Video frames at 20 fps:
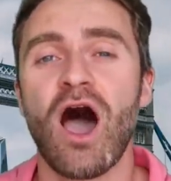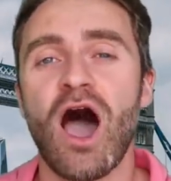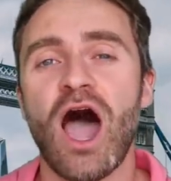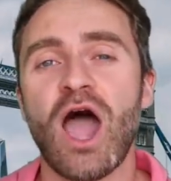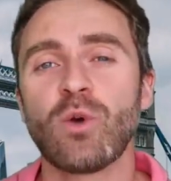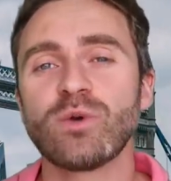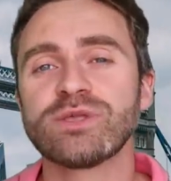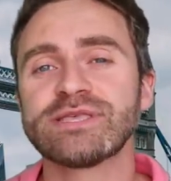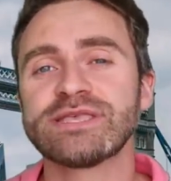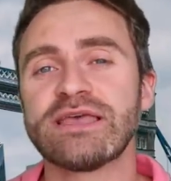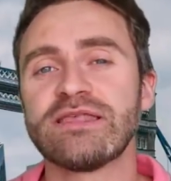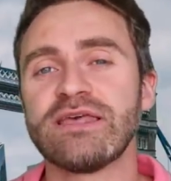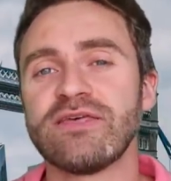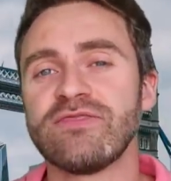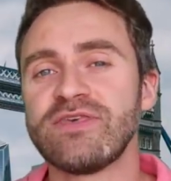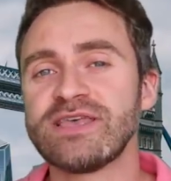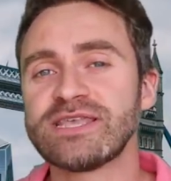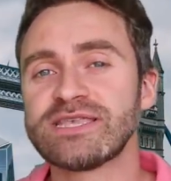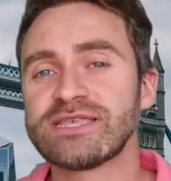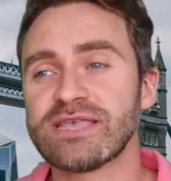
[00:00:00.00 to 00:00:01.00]
I would say
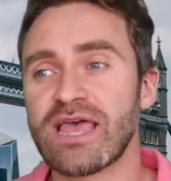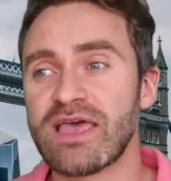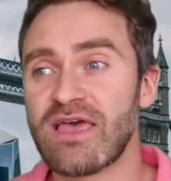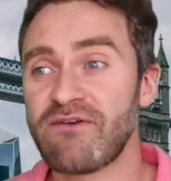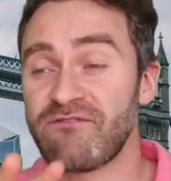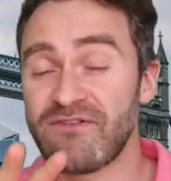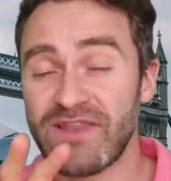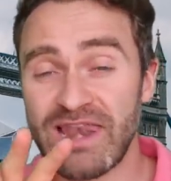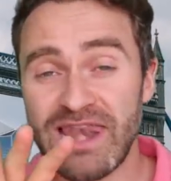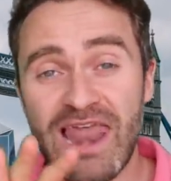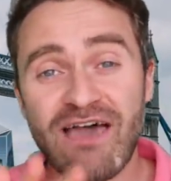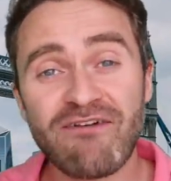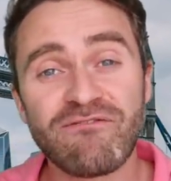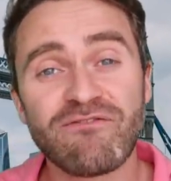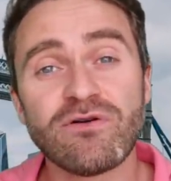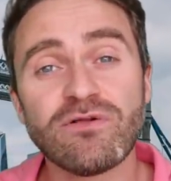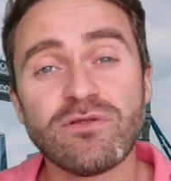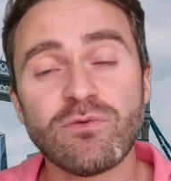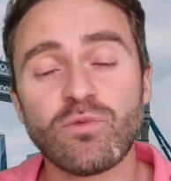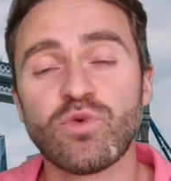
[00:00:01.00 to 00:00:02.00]
that this, the
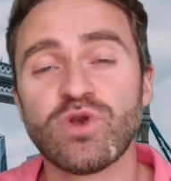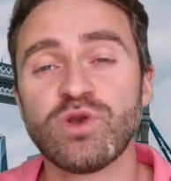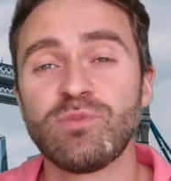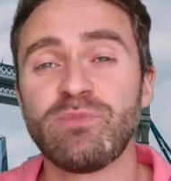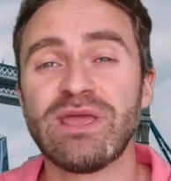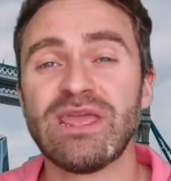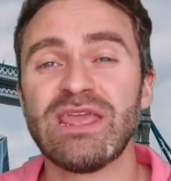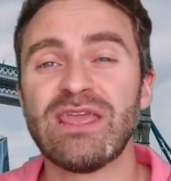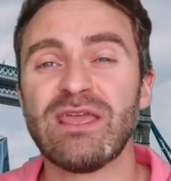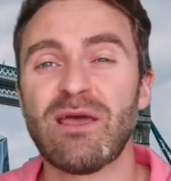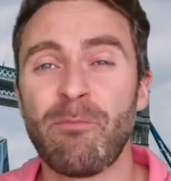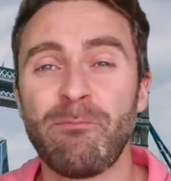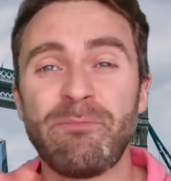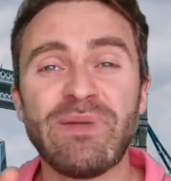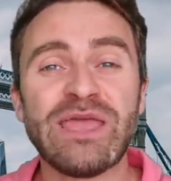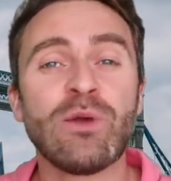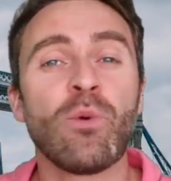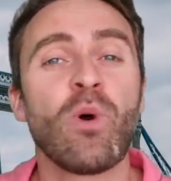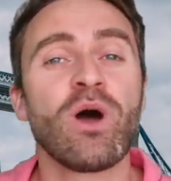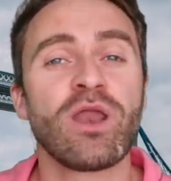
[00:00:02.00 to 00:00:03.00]
level would be a
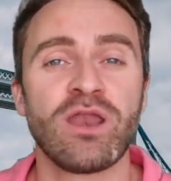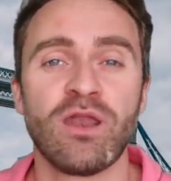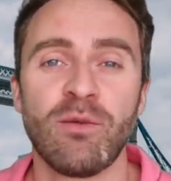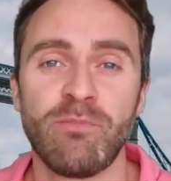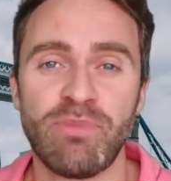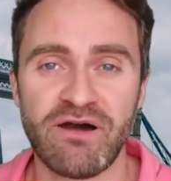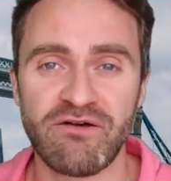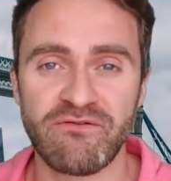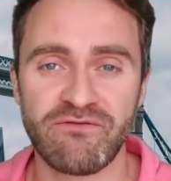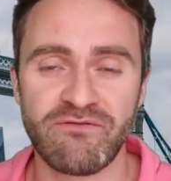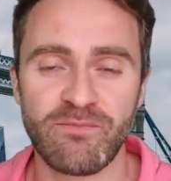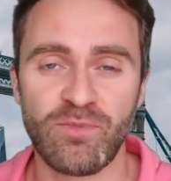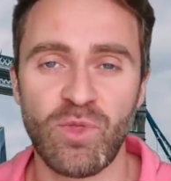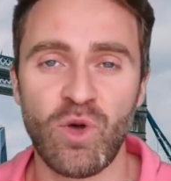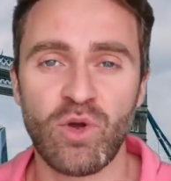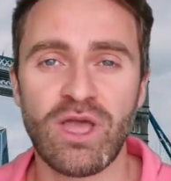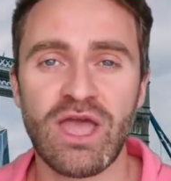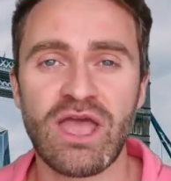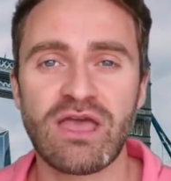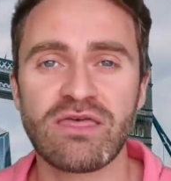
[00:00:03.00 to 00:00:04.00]
B1 and above,
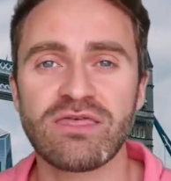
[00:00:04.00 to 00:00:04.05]
okay?